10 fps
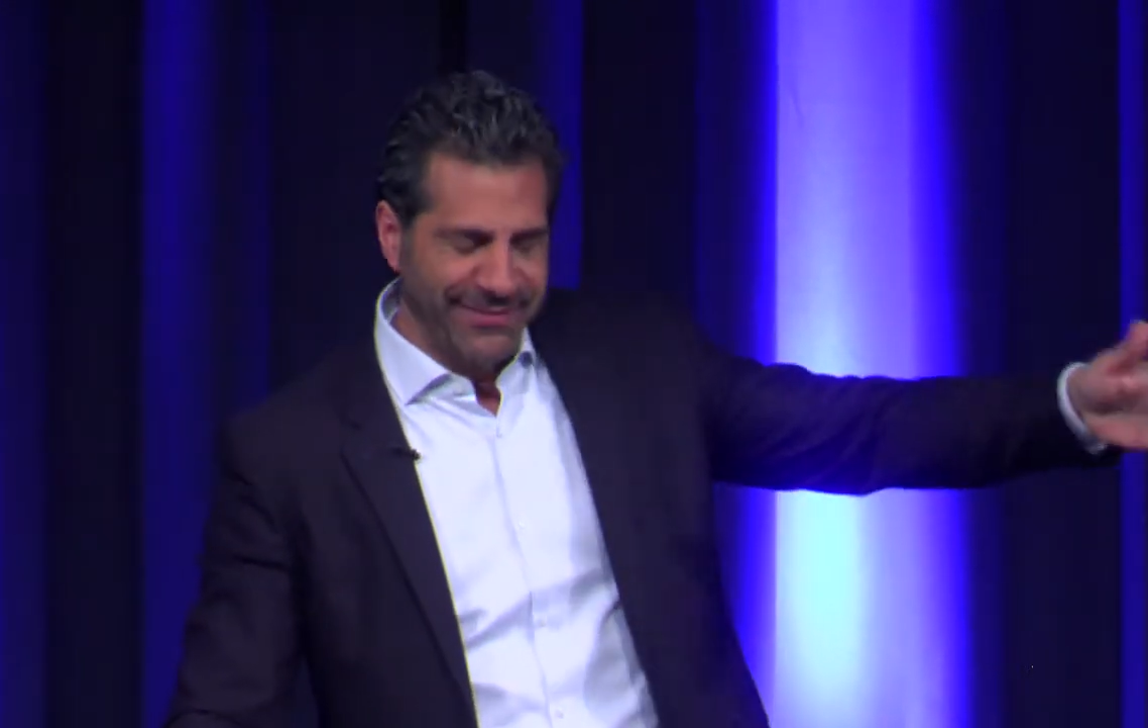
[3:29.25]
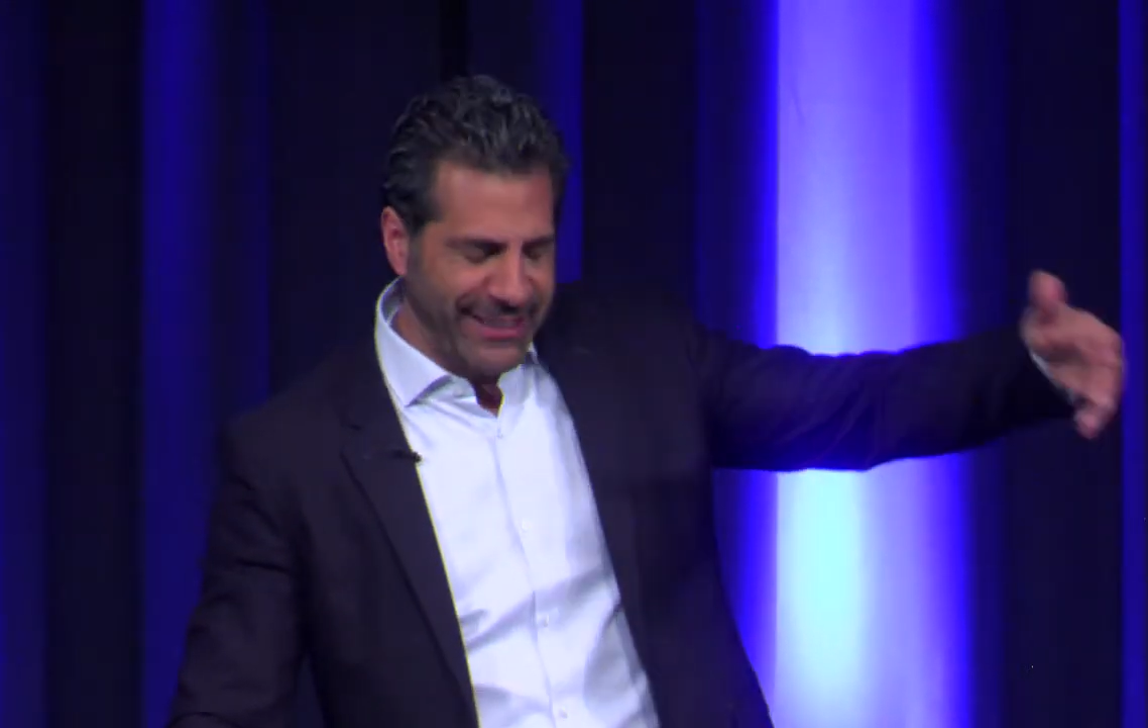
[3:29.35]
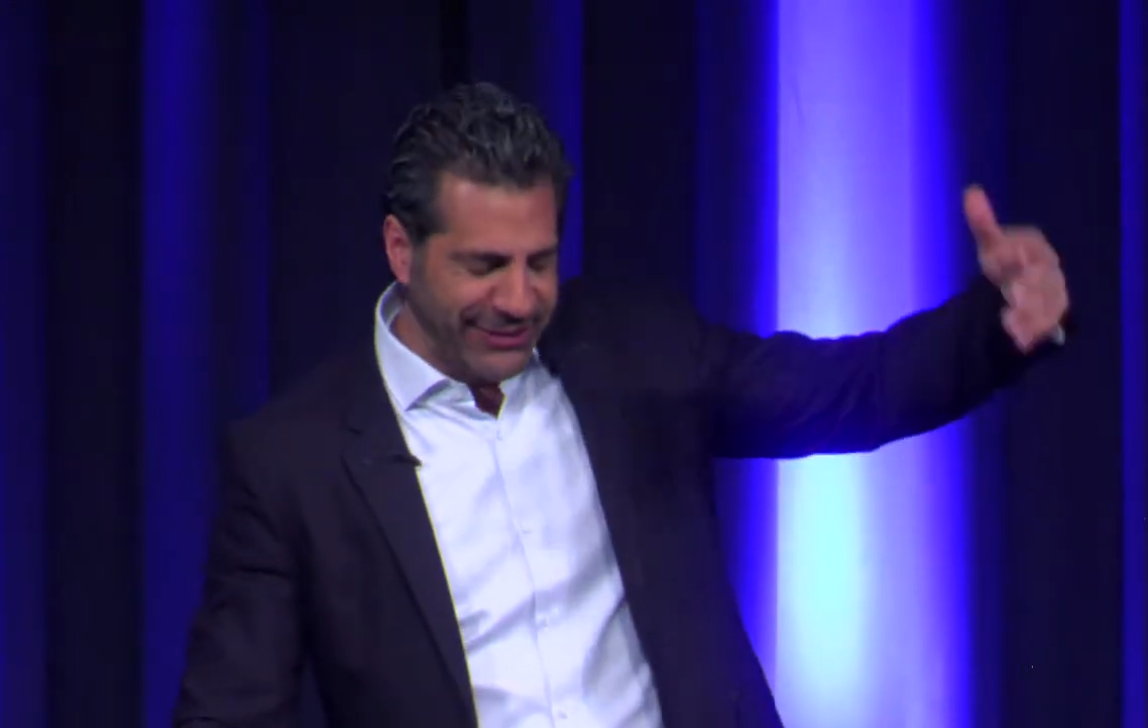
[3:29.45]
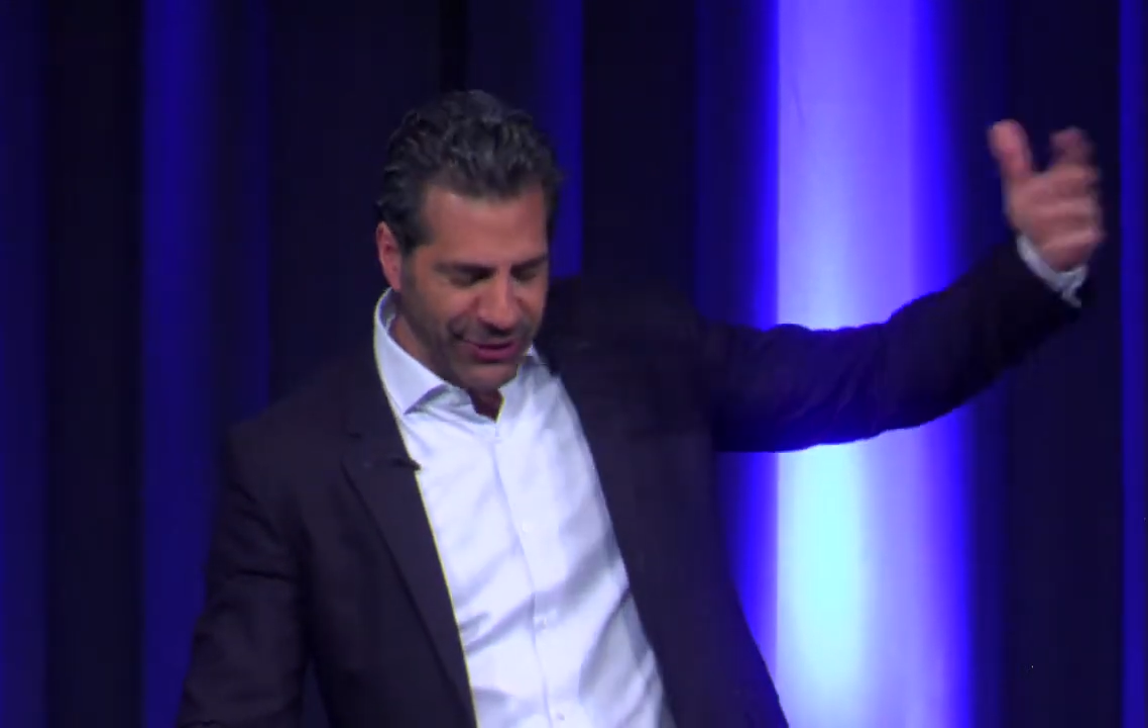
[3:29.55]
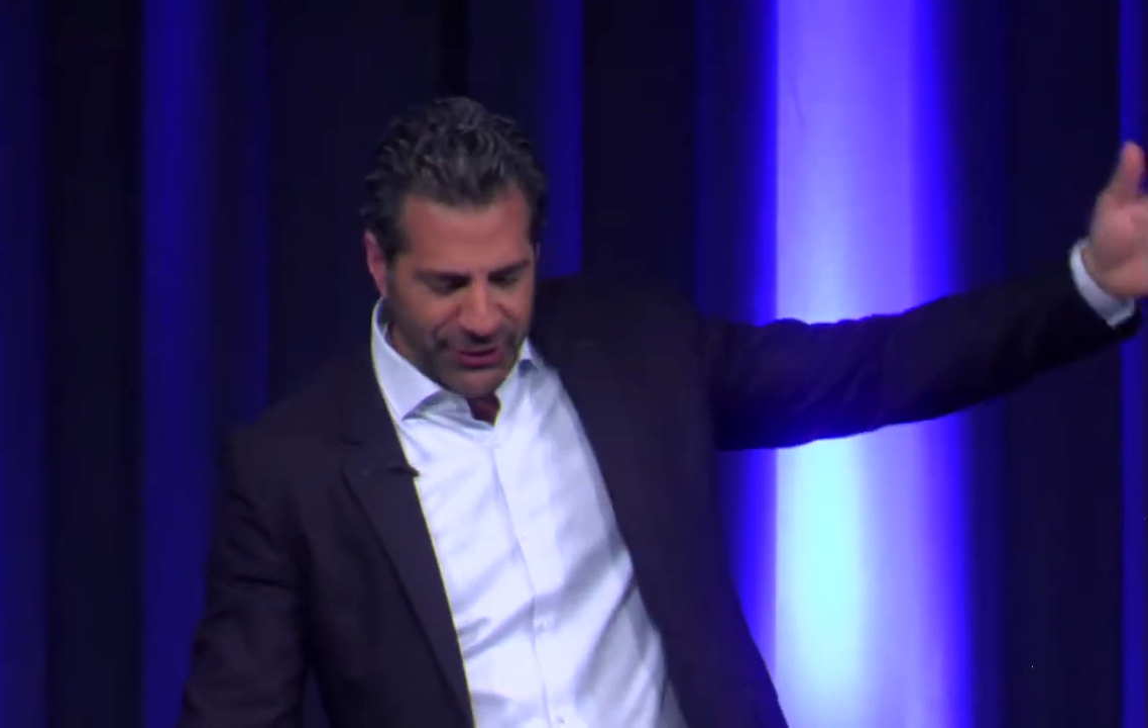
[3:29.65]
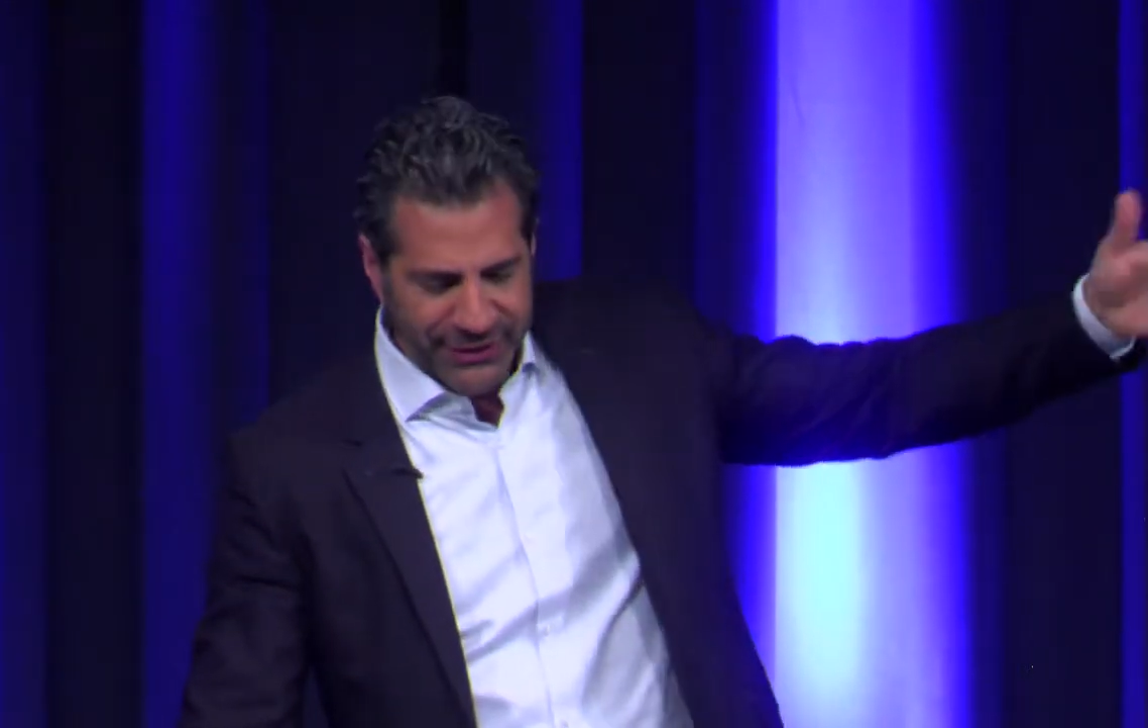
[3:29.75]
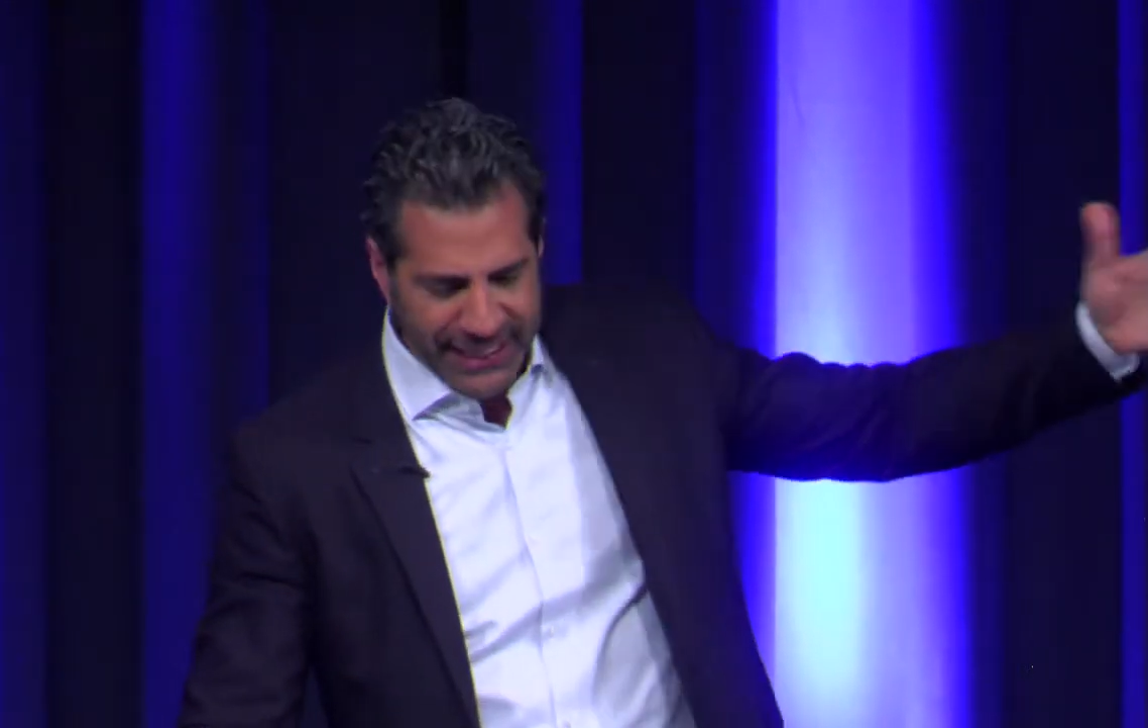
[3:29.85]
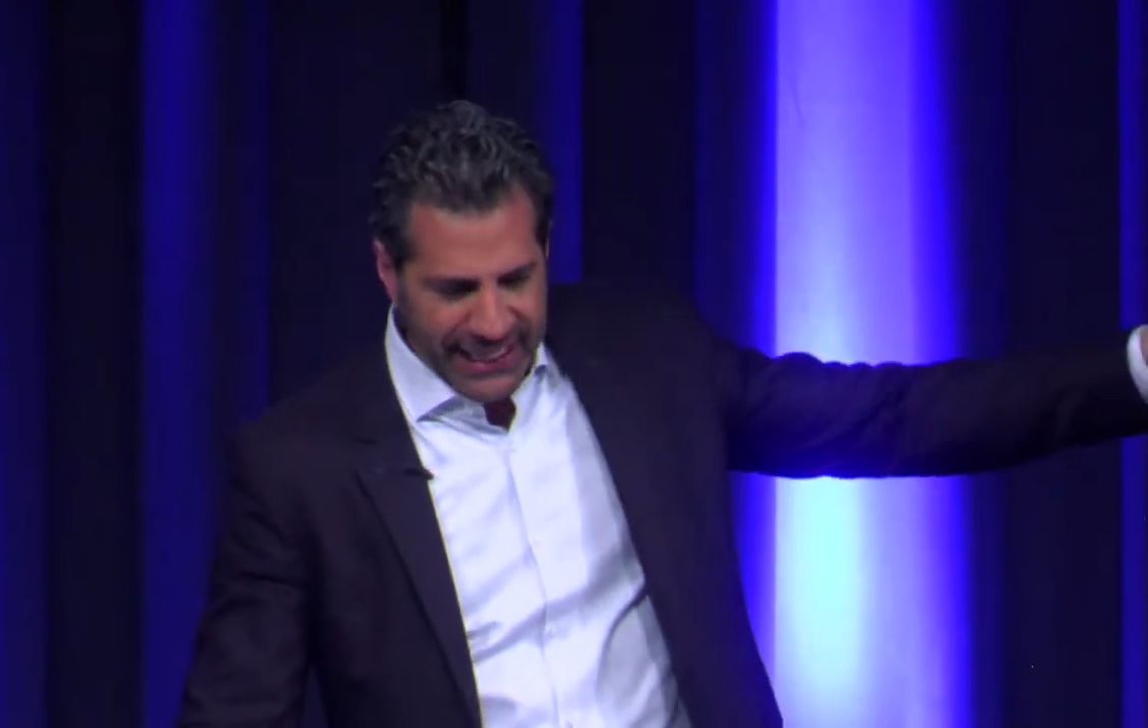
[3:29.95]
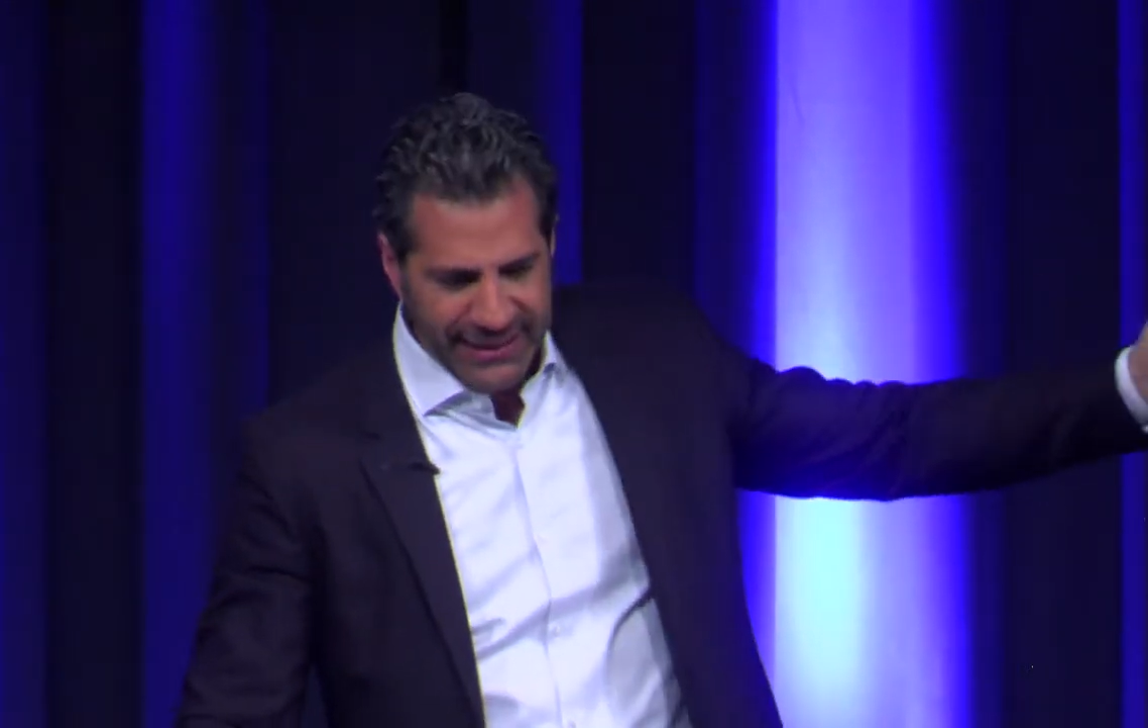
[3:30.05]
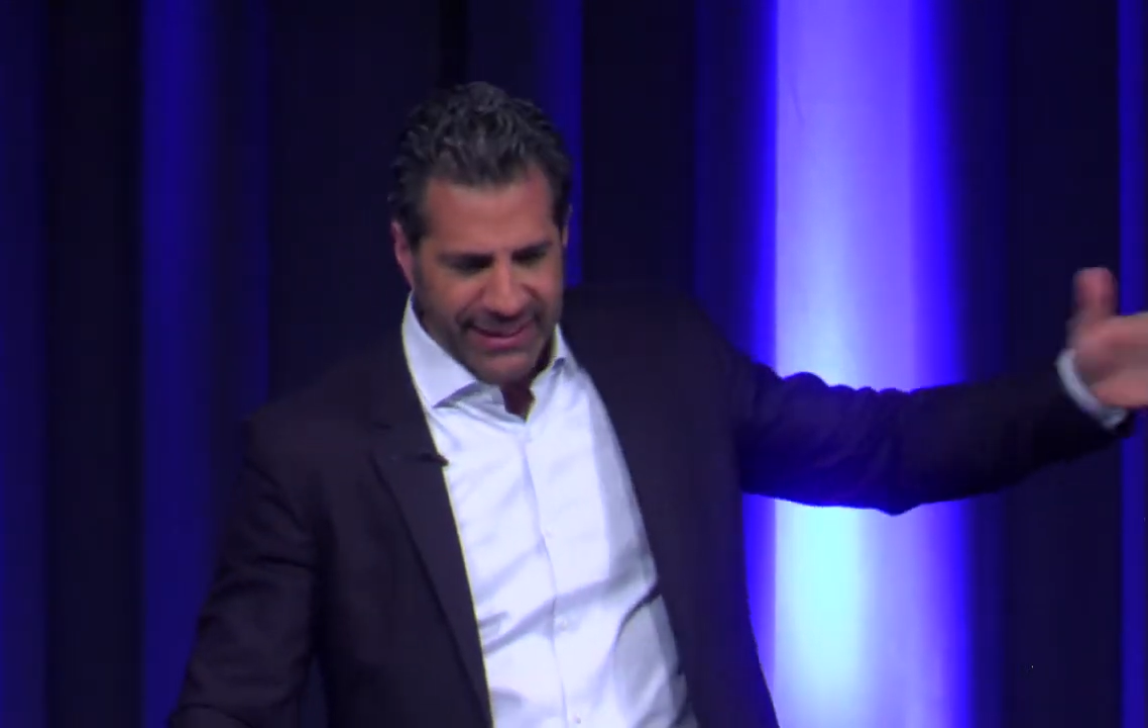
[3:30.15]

he told King